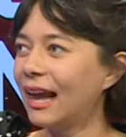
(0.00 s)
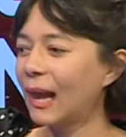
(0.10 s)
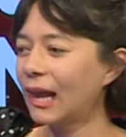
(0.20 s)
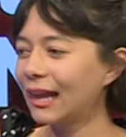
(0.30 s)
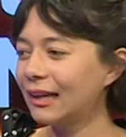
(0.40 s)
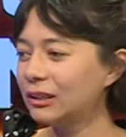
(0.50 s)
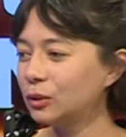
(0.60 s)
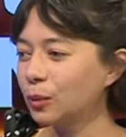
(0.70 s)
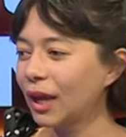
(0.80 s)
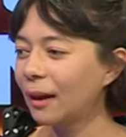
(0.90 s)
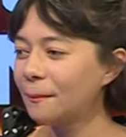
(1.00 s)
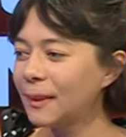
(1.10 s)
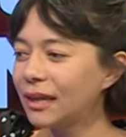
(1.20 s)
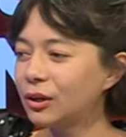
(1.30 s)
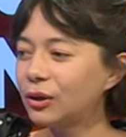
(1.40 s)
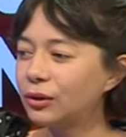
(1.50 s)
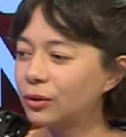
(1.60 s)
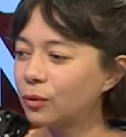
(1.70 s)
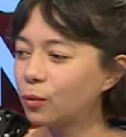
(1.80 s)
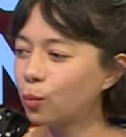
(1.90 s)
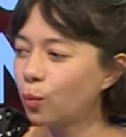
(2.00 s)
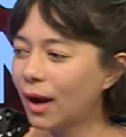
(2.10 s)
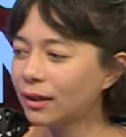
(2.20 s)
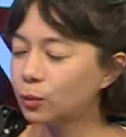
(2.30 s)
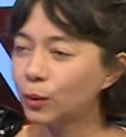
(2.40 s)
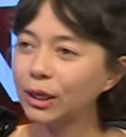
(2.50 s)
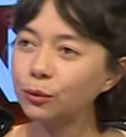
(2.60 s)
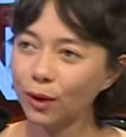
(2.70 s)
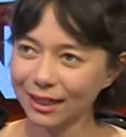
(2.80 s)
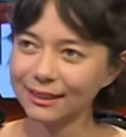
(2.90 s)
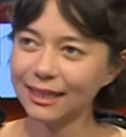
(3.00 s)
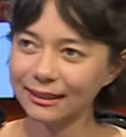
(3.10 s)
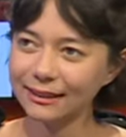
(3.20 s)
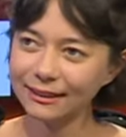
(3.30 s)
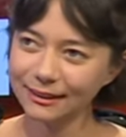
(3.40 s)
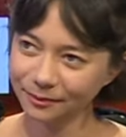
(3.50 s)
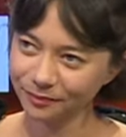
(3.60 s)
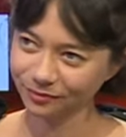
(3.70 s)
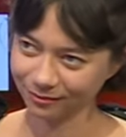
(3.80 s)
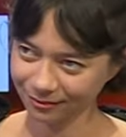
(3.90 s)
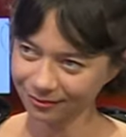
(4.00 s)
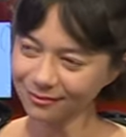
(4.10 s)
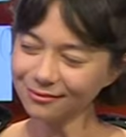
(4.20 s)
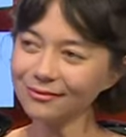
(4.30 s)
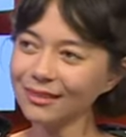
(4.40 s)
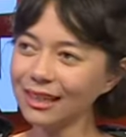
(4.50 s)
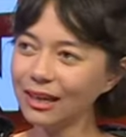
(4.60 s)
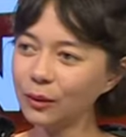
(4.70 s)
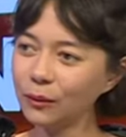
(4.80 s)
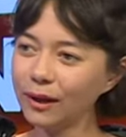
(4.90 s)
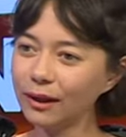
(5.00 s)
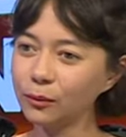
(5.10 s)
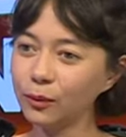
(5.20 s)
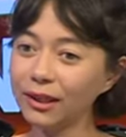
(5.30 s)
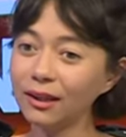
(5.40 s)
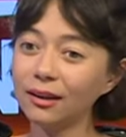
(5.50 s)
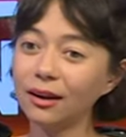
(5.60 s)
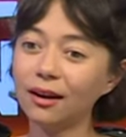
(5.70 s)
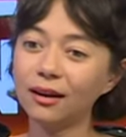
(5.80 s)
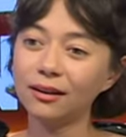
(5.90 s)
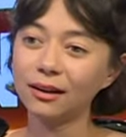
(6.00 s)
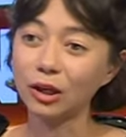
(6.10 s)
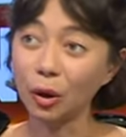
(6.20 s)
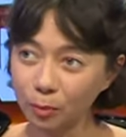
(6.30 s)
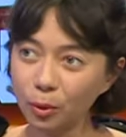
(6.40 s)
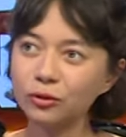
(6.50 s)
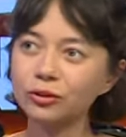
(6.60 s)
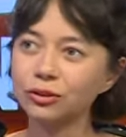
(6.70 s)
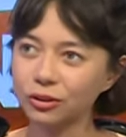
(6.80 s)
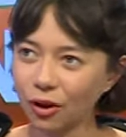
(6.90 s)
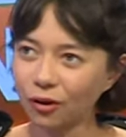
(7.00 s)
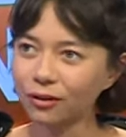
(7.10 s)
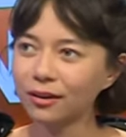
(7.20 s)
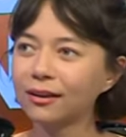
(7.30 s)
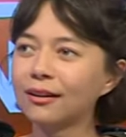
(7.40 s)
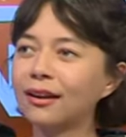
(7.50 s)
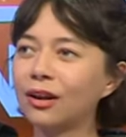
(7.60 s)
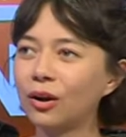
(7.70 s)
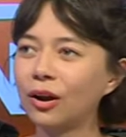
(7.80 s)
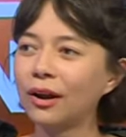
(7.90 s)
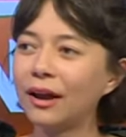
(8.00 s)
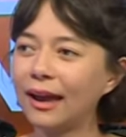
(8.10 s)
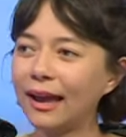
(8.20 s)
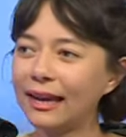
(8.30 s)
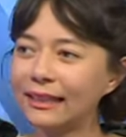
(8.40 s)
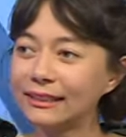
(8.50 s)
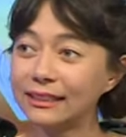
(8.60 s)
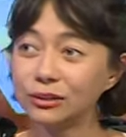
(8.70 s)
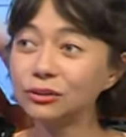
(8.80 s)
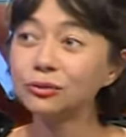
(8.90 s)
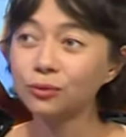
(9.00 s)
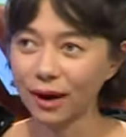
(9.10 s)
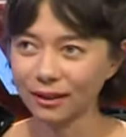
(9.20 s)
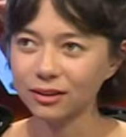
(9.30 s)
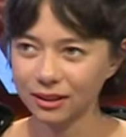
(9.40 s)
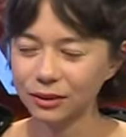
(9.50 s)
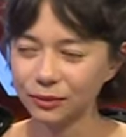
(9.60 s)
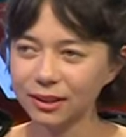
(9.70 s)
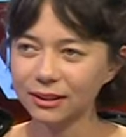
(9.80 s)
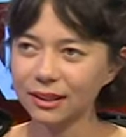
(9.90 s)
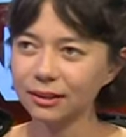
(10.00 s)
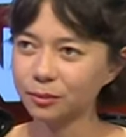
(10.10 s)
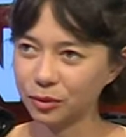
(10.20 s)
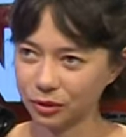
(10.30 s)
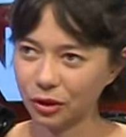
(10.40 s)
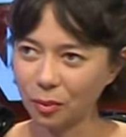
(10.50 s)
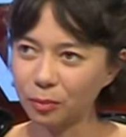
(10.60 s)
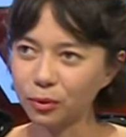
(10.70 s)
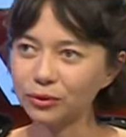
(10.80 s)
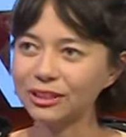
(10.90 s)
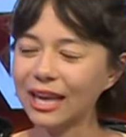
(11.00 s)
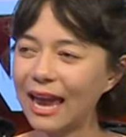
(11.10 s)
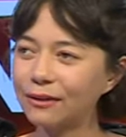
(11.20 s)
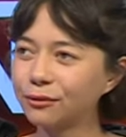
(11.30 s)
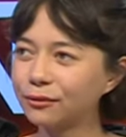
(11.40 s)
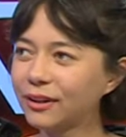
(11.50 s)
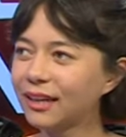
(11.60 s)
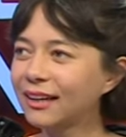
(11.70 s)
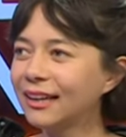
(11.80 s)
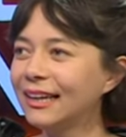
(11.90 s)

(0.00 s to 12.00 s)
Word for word: and we made a one week residency where we uh, composed the song and didn't write the lyrics yet but composed everything